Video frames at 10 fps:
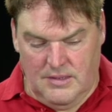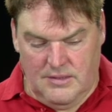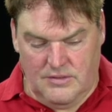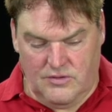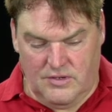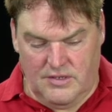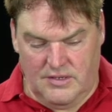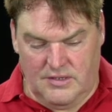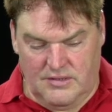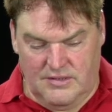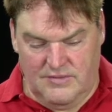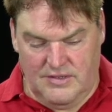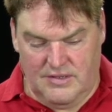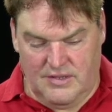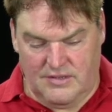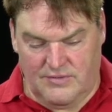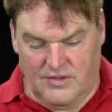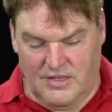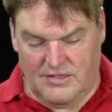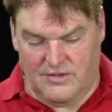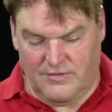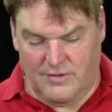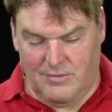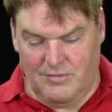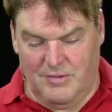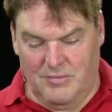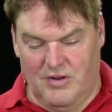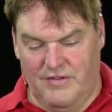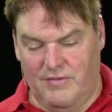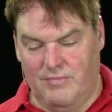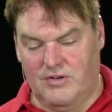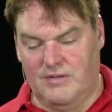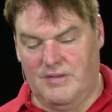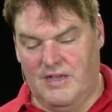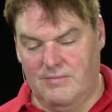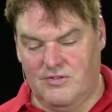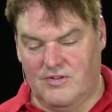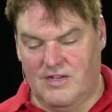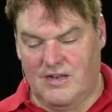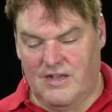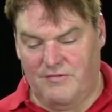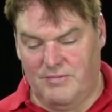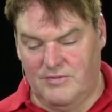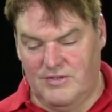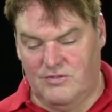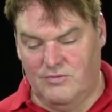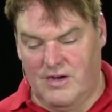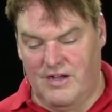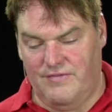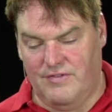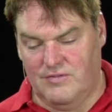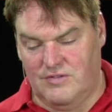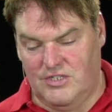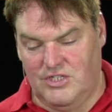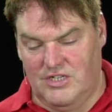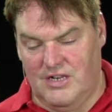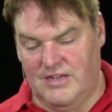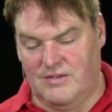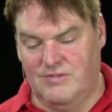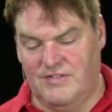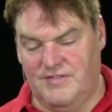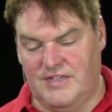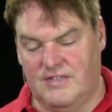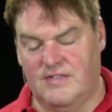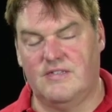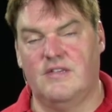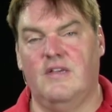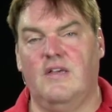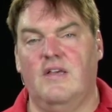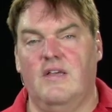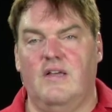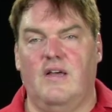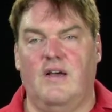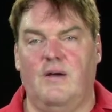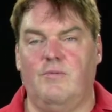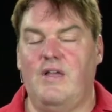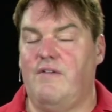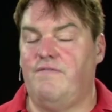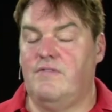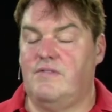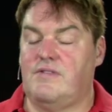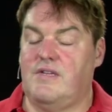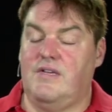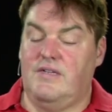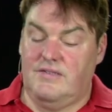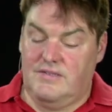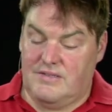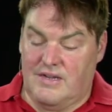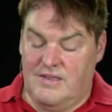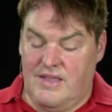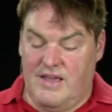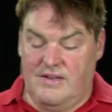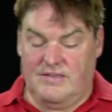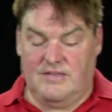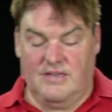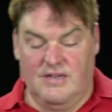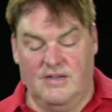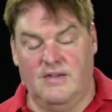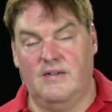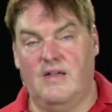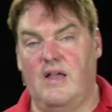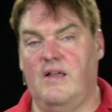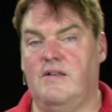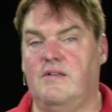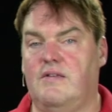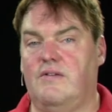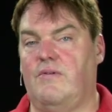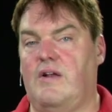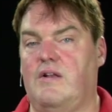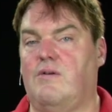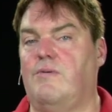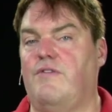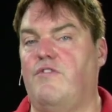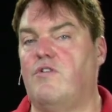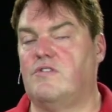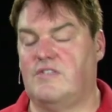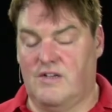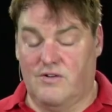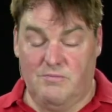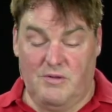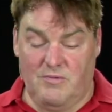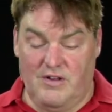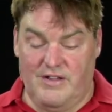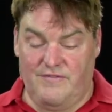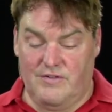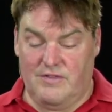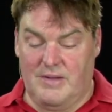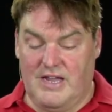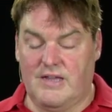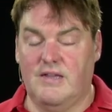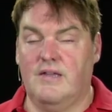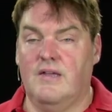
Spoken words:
Sonading TV, thanks for that software. Will mimoLive Reporter be able to cut live between two iPhones, e.g. like WYSIWYG does? We haven't done that, and right now we're focusing on mimoLive for the Mac.